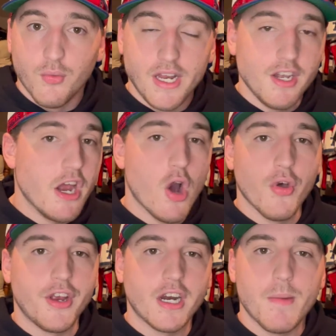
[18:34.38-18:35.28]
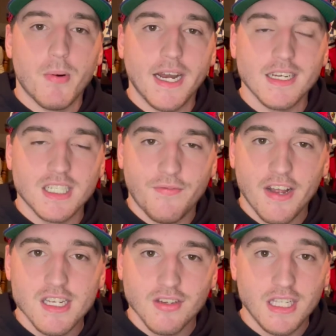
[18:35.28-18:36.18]
know what they're going to bring us
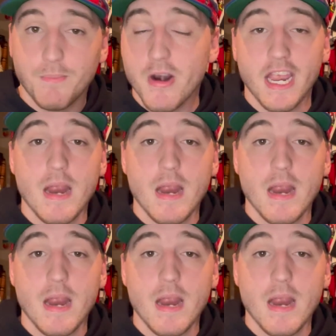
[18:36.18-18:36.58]
defensively. They're bringing in